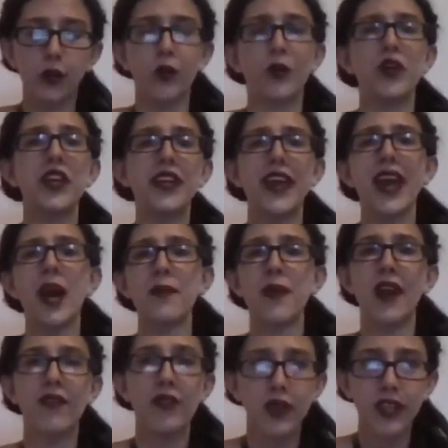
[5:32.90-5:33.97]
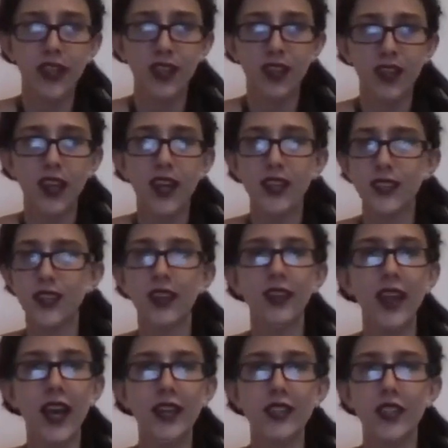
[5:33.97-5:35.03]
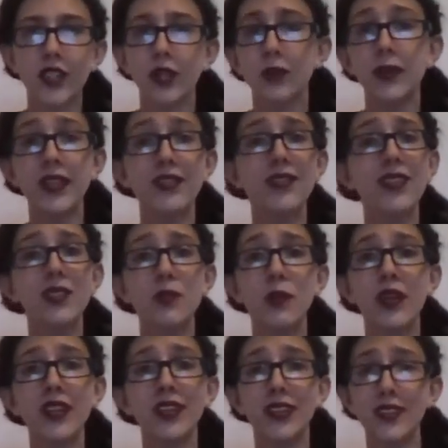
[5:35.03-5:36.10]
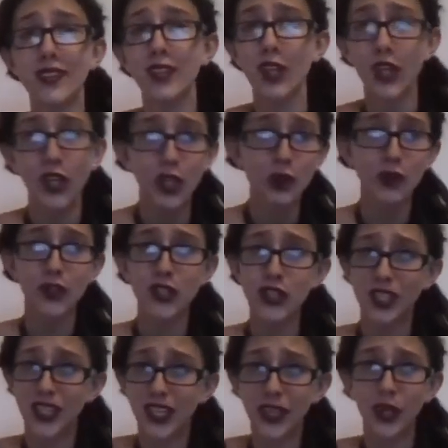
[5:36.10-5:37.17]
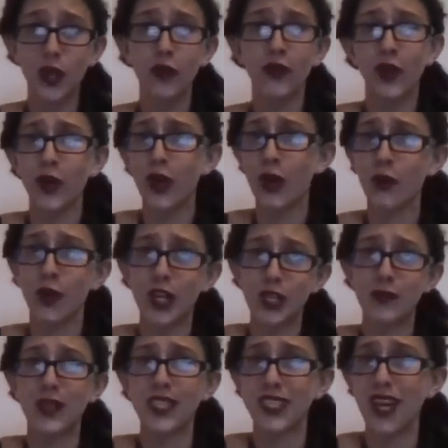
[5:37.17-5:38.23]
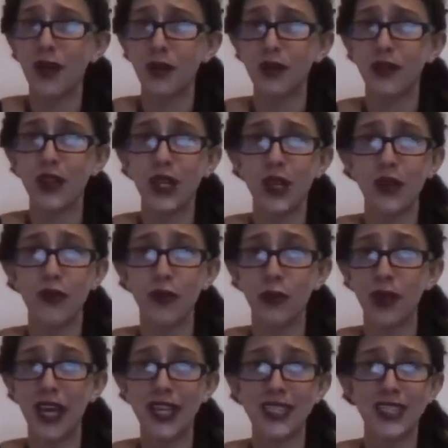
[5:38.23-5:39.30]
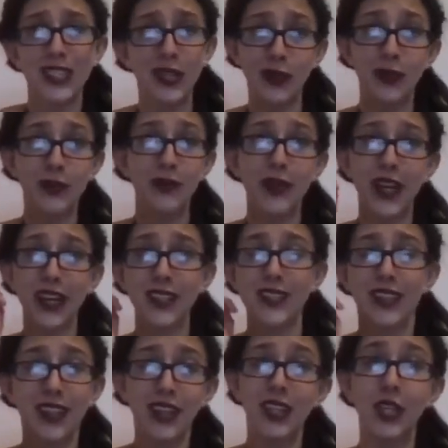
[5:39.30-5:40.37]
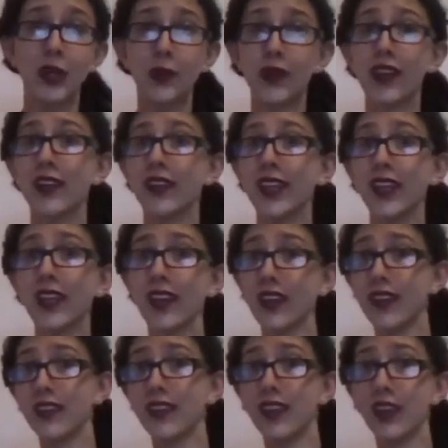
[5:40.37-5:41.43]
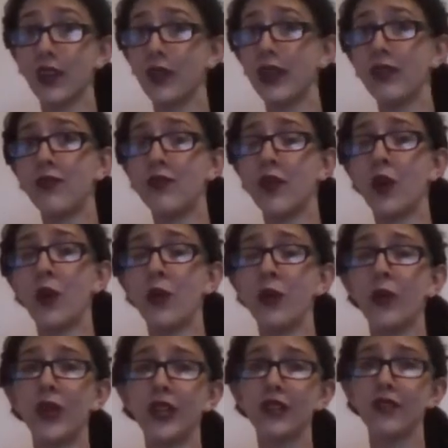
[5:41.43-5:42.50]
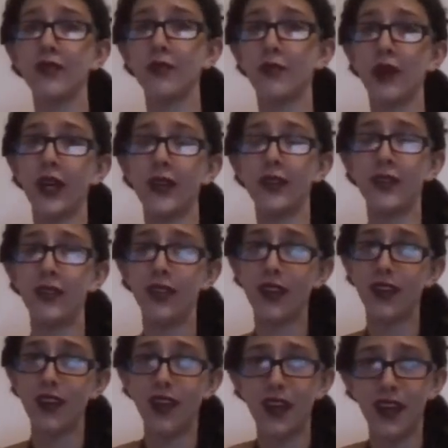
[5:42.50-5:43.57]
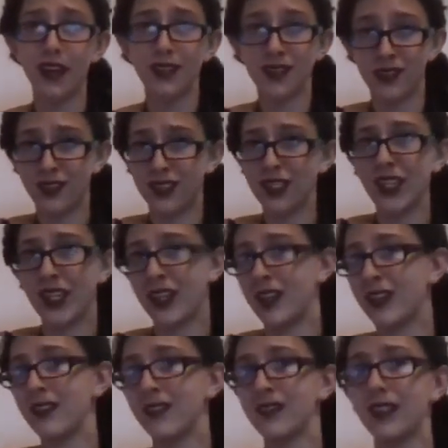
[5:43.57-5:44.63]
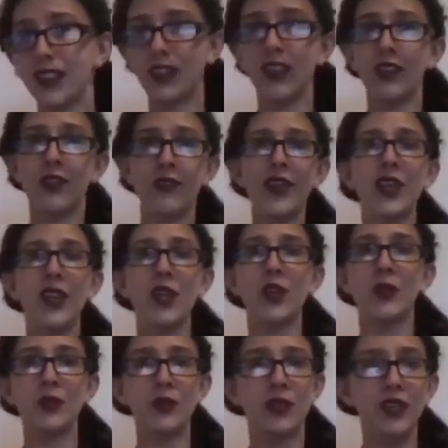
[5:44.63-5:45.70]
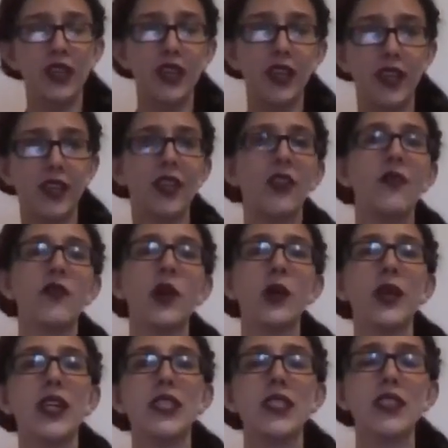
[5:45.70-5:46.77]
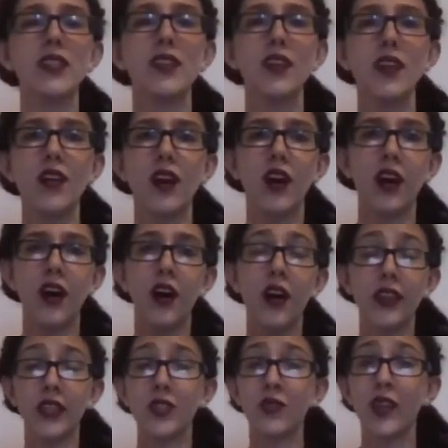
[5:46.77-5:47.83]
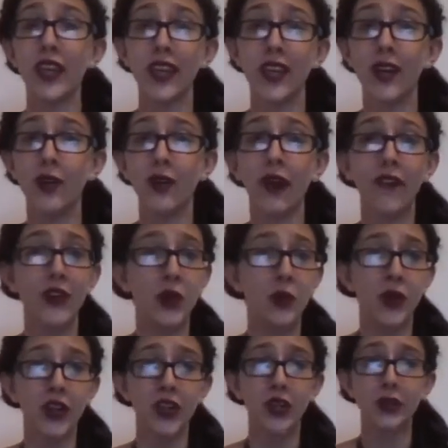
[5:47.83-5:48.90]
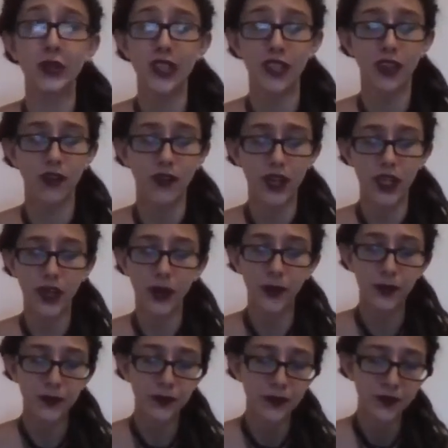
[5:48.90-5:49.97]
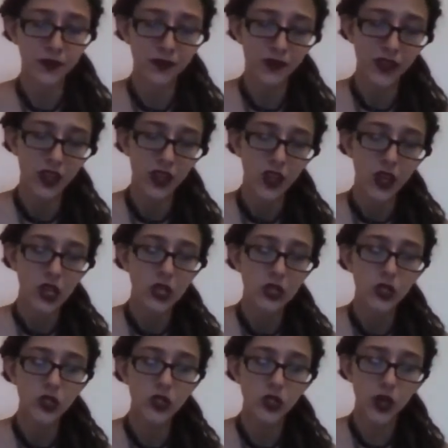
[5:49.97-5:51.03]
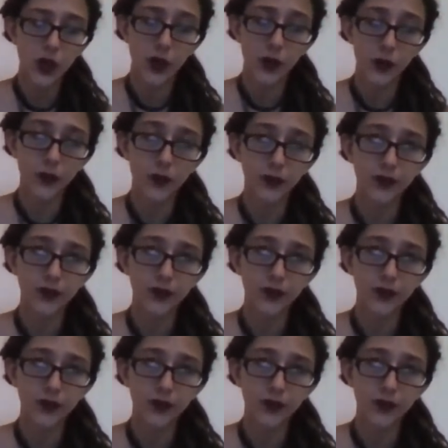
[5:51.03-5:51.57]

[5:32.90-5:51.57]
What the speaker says: recap everything that I said last year, because that's pointless. You can just click over and watch my Samhain video from last year. In fact, you can click the little info button and see it in the videos, like in the info list on this video, if you want to go see that video. So,